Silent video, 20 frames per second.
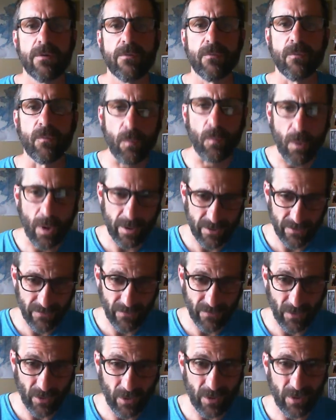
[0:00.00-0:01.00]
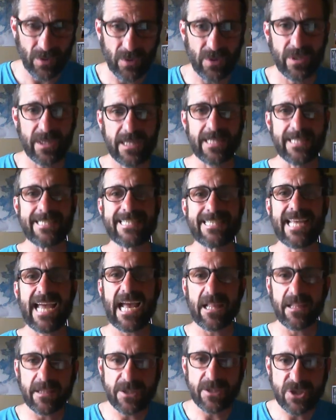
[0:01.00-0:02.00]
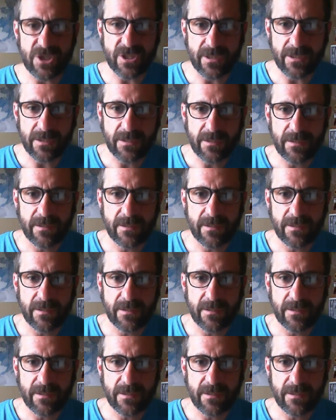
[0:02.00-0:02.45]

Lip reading: wonderful, intelligent,